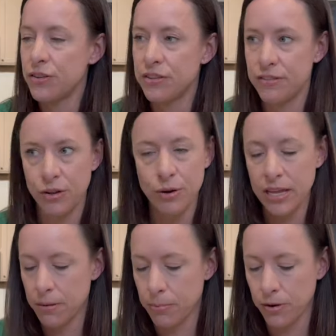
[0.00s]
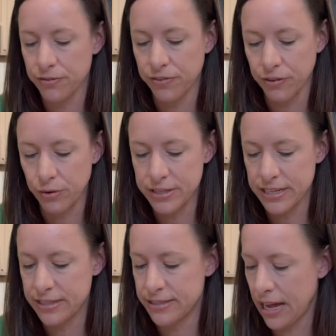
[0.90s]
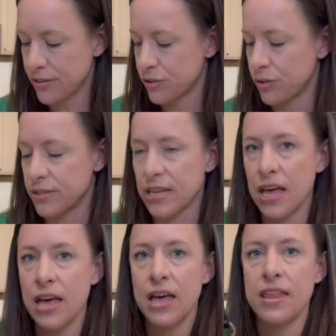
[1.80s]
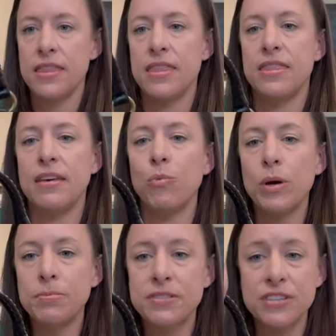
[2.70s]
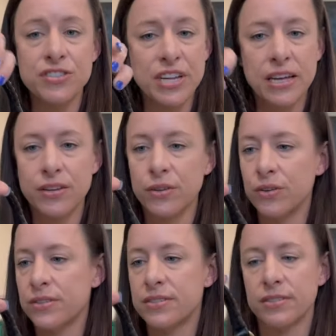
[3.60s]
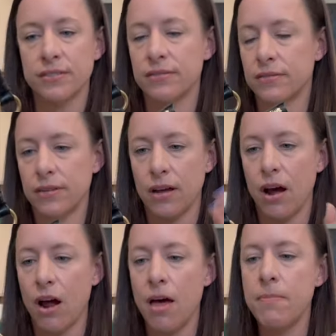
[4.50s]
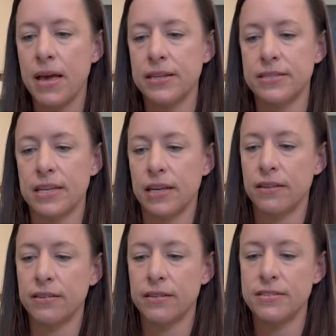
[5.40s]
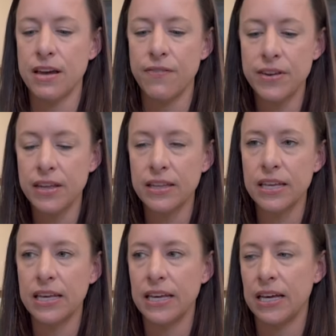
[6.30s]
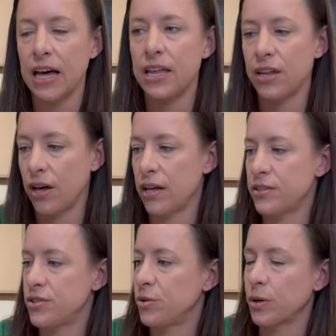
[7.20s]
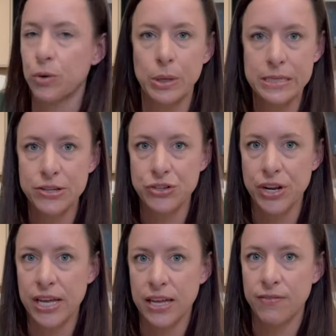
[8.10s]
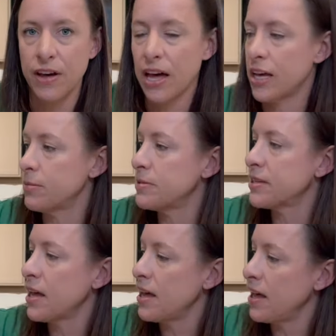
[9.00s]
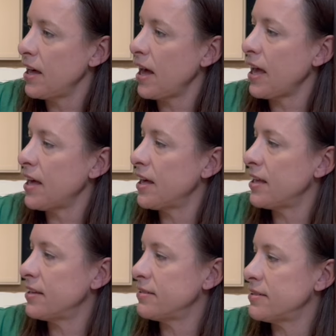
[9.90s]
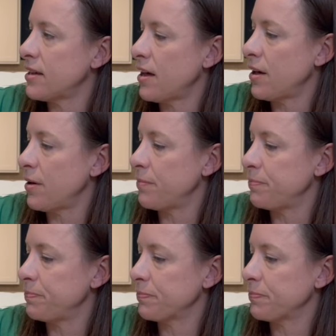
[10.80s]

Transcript: Dooney and Burke Florentine satchels. The whip stitched handles, amazing. Definitely a nod to equestrian vibes, and um,